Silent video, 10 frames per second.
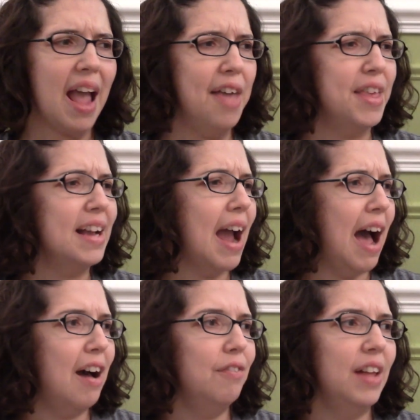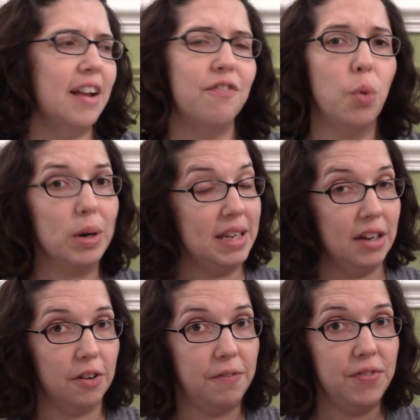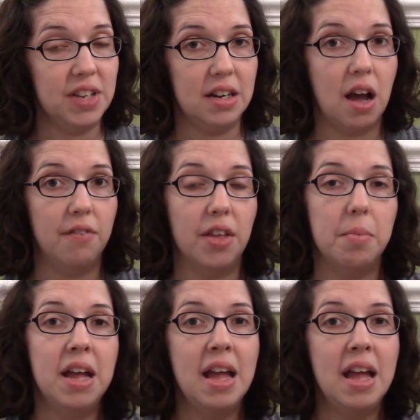I think I have like 14 or 15 of them,